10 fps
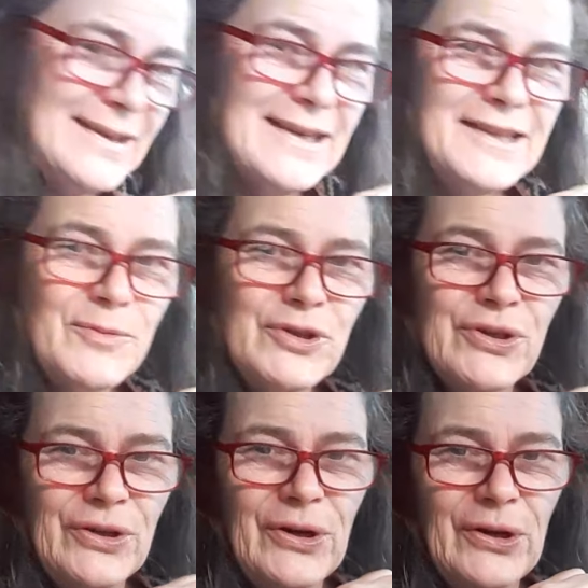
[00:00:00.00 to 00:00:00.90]
That's what you
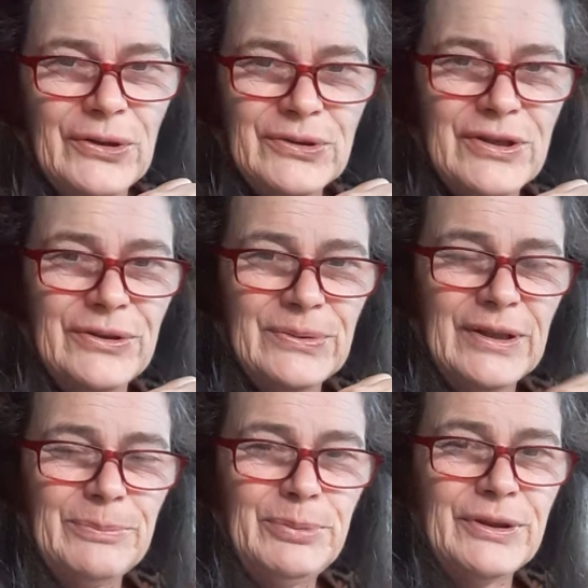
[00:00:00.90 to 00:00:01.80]
call to
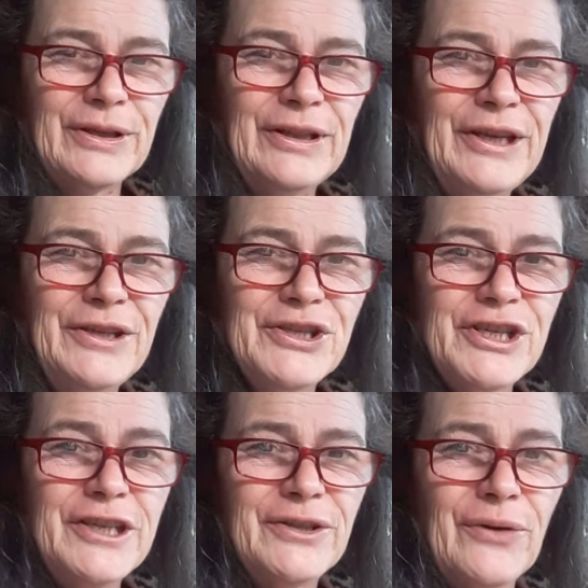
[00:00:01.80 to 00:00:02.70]
uh, put a clean
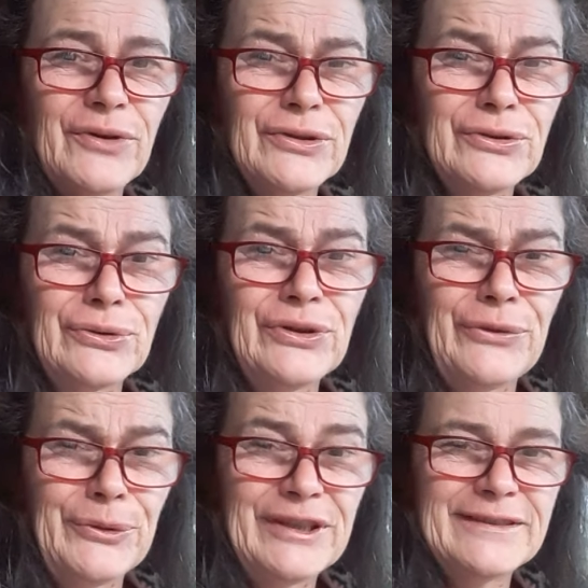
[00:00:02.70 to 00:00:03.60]
sheet over a dirty
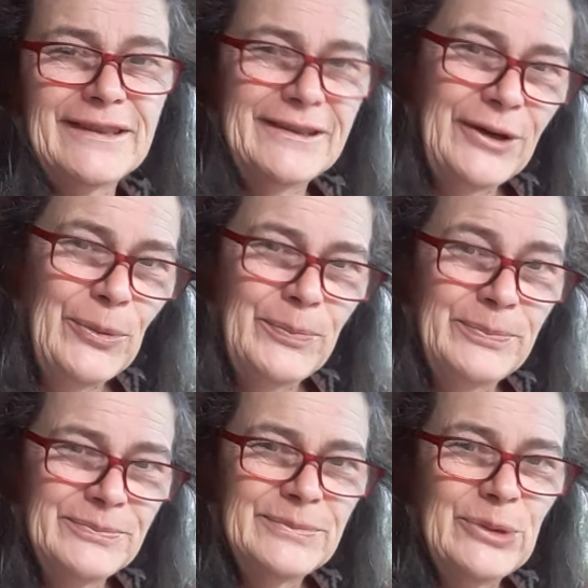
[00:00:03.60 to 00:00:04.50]
one and hope
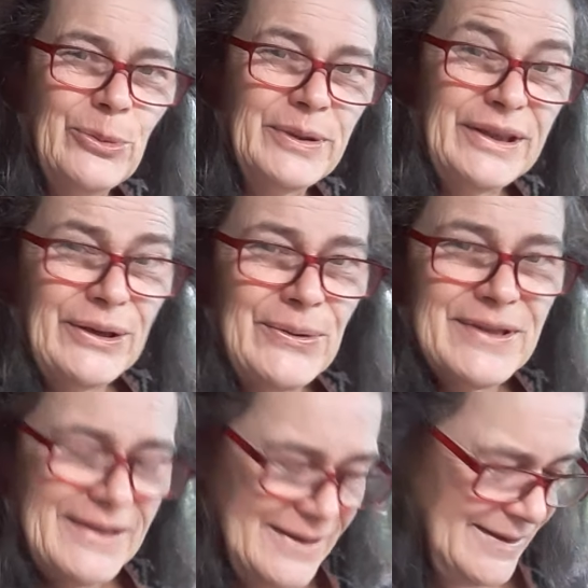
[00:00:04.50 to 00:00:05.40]
nobody
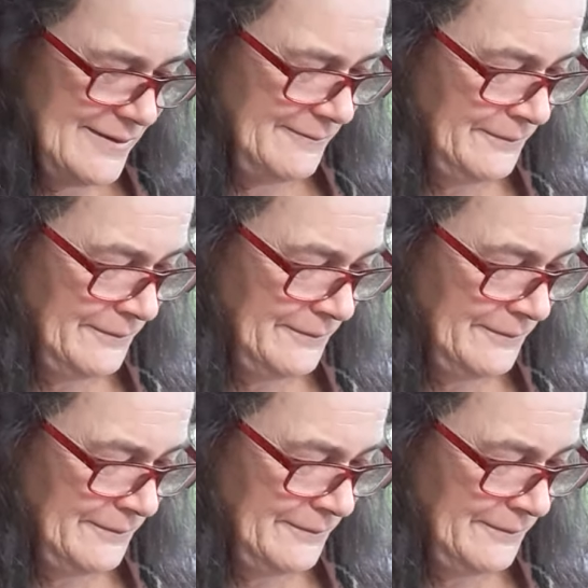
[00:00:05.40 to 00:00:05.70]
notices